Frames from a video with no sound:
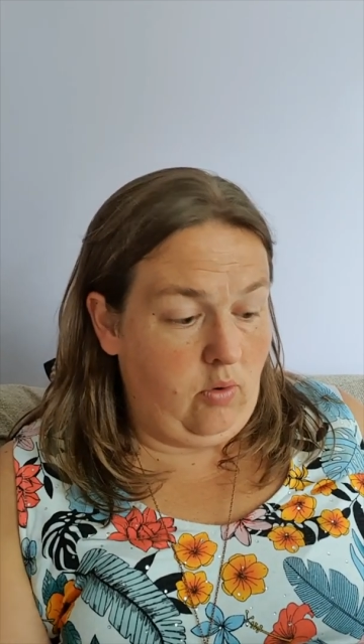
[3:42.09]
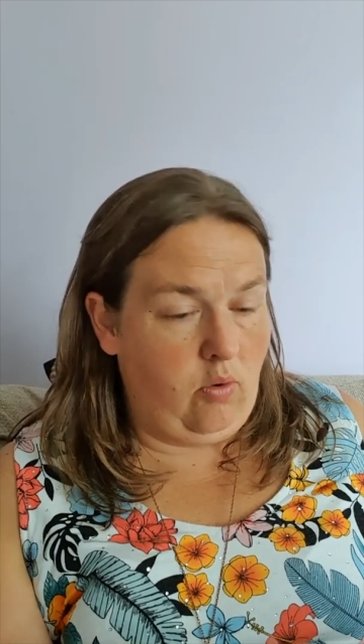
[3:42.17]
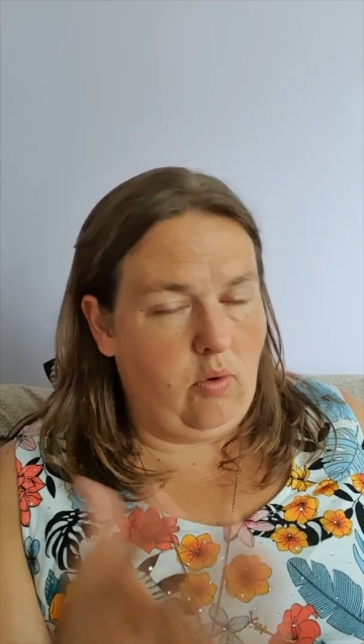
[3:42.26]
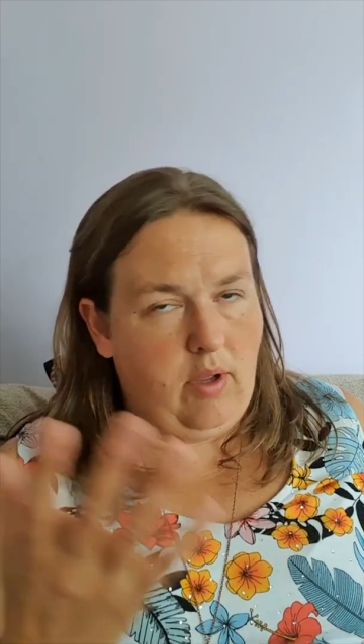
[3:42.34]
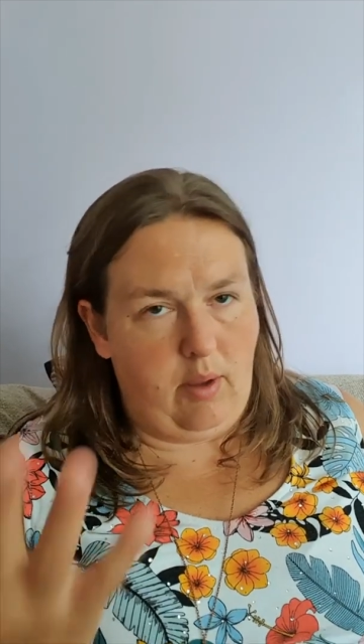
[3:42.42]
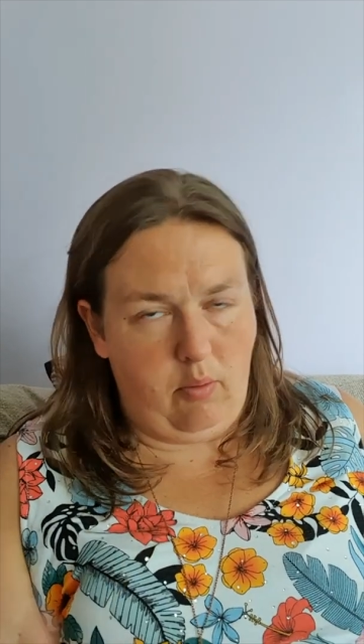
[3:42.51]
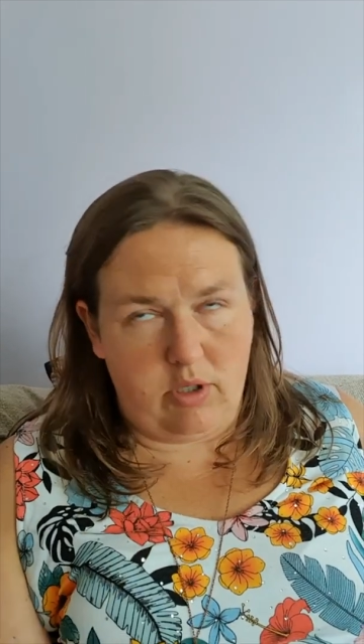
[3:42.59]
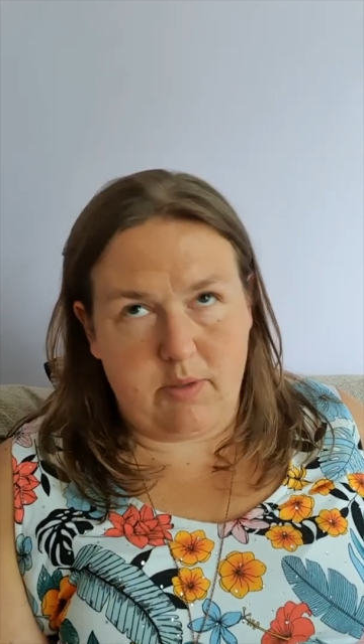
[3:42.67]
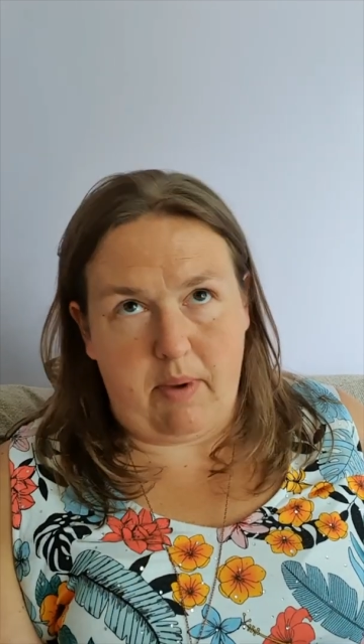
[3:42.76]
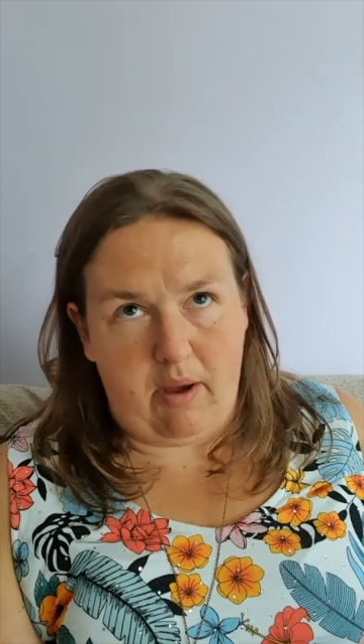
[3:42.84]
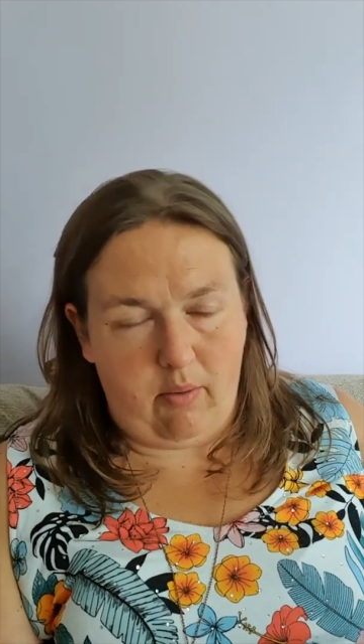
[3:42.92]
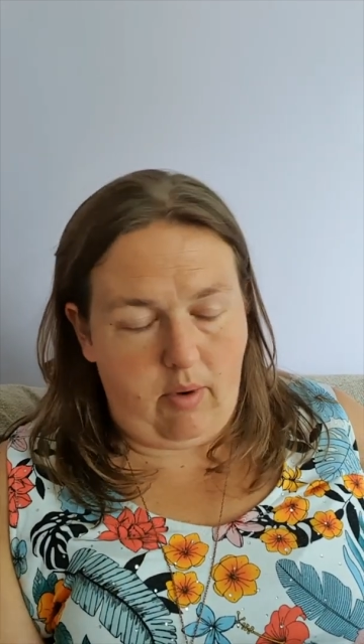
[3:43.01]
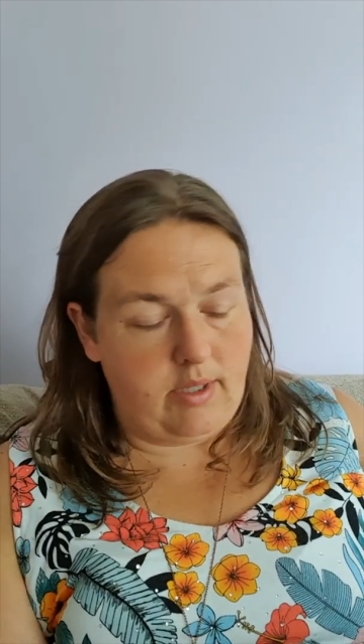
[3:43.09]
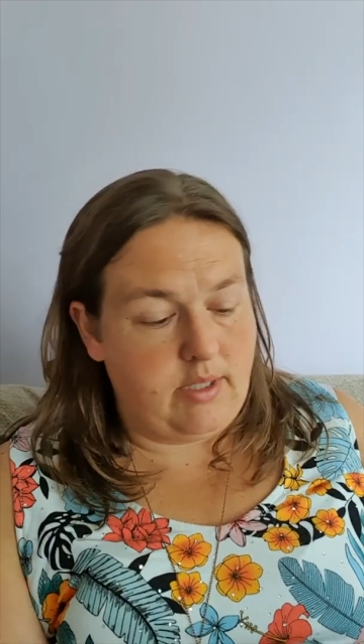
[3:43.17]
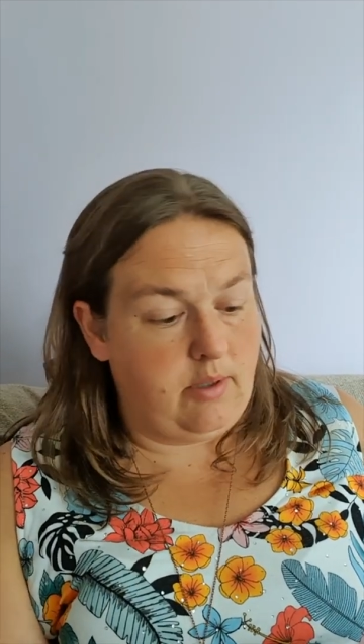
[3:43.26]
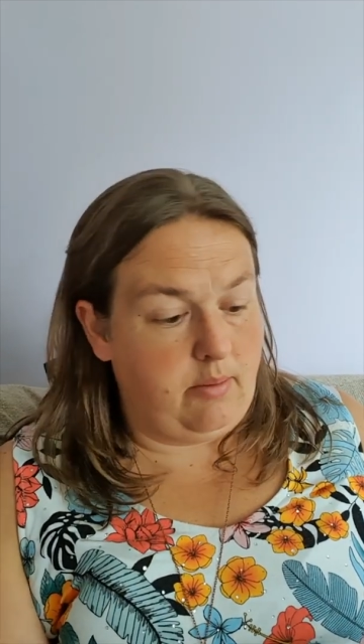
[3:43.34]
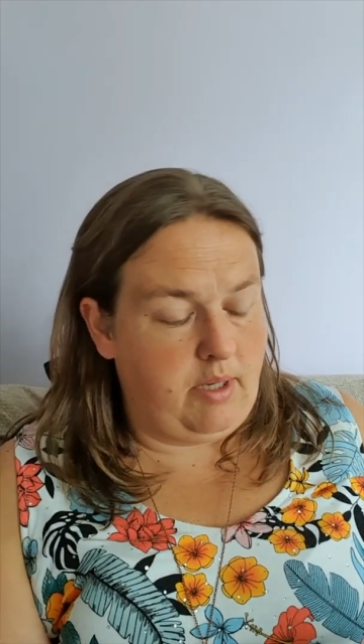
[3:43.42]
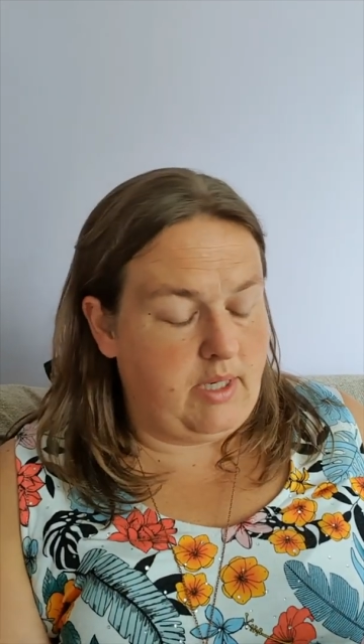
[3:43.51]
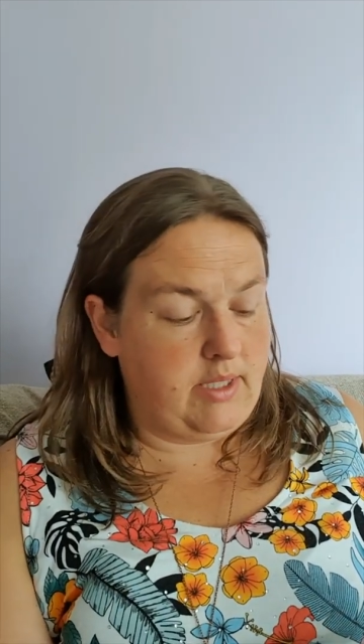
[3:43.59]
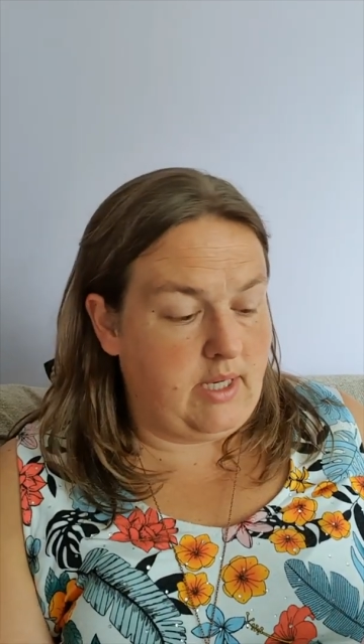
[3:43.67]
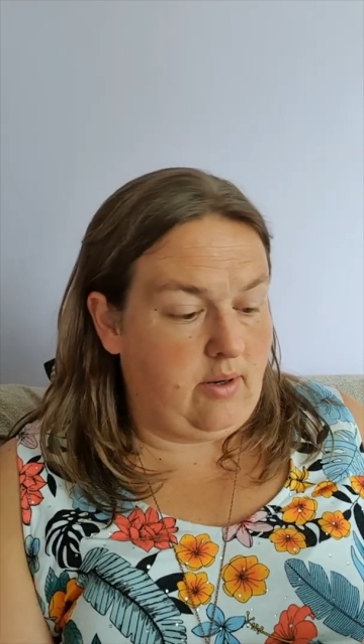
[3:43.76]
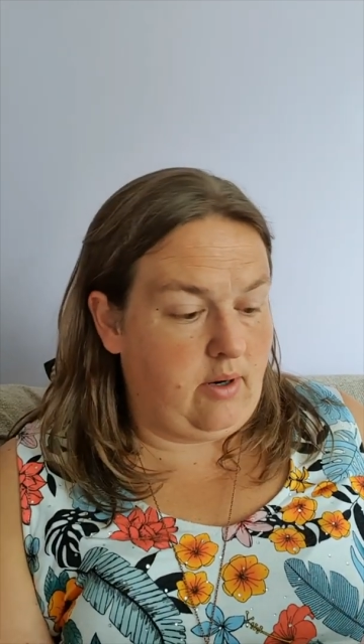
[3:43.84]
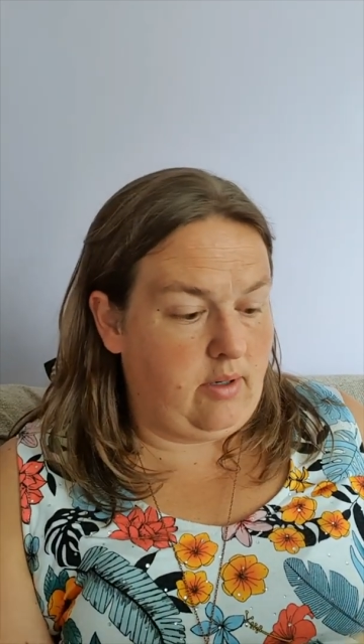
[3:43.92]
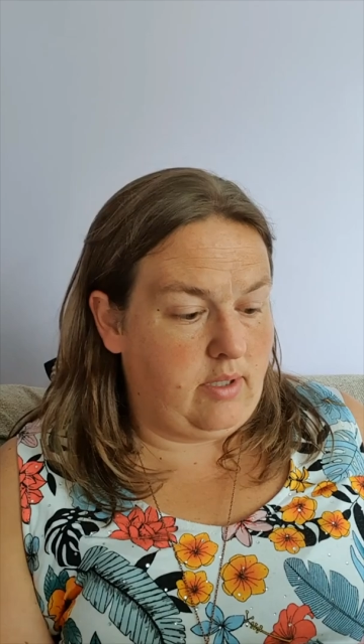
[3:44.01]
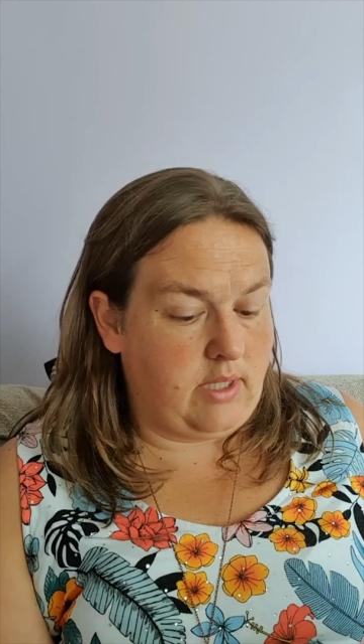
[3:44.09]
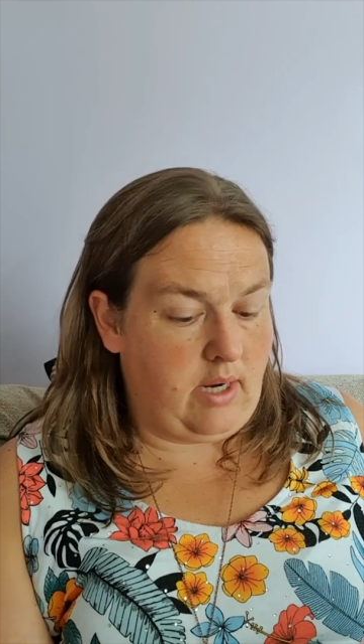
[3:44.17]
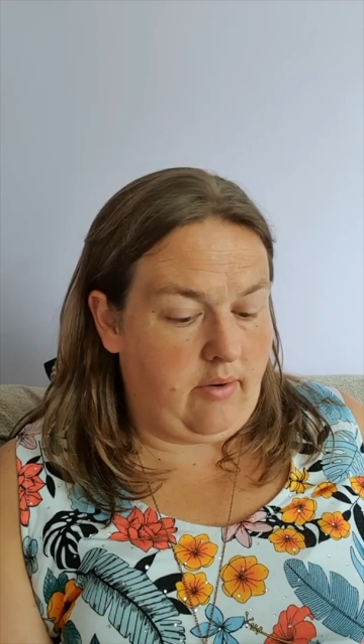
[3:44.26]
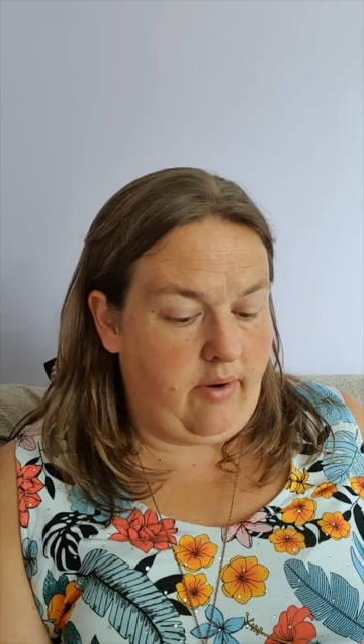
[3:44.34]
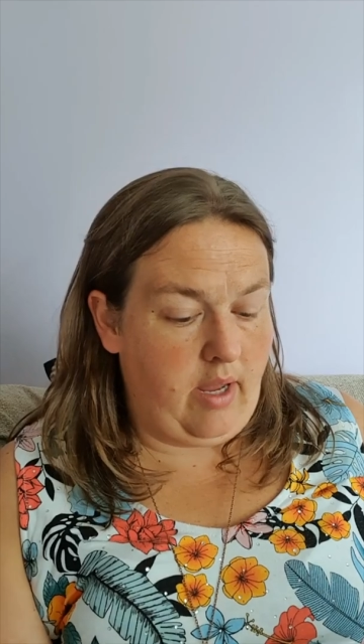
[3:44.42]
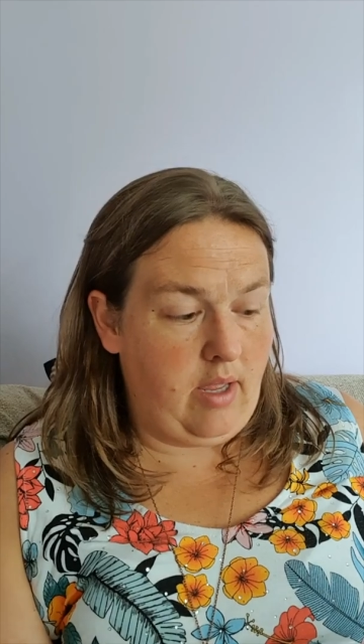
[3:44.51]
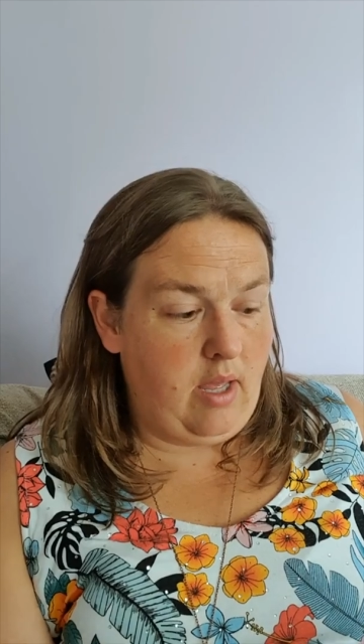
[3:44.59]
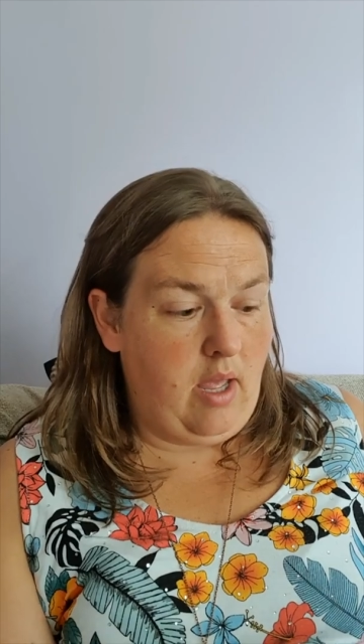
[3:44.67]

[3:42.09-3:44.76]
or he was Matt Weisner, but he's now known as Ari.